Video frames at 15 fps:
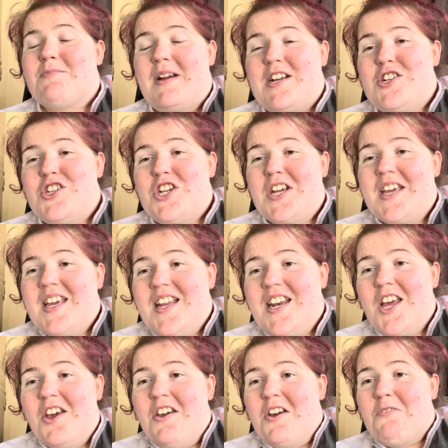My chicken
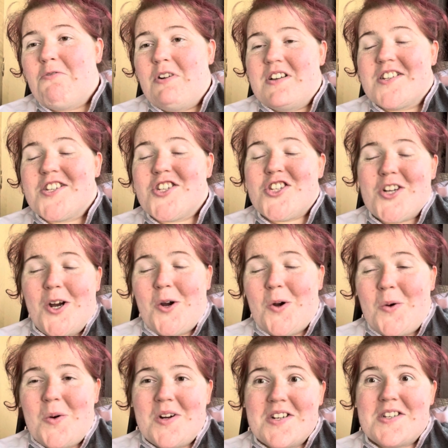was
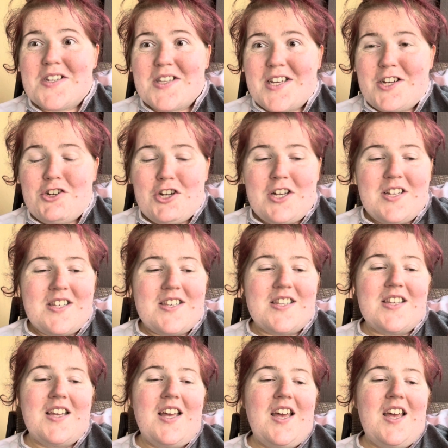so delicious.